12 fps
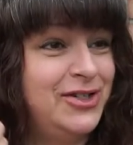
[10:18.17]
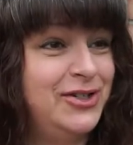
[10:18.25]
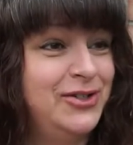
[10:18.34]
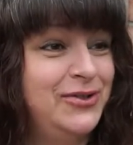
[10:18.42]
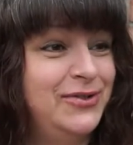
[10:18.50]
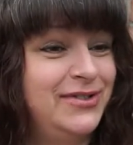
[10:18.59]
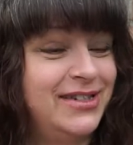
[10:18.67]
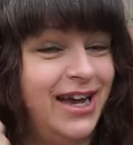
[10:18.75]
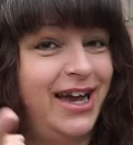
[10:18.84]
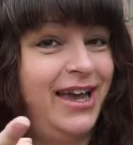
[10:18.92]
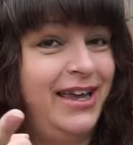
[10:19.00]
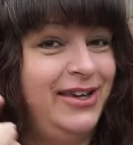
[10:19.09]
to
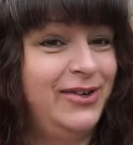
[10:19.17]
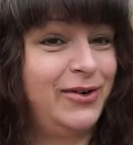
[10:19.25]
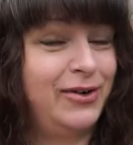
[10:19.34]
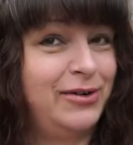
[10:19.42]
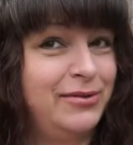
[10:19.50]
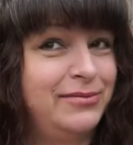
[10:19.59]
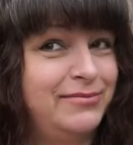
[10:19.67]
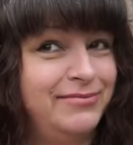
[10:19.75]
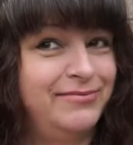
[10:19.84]
tie your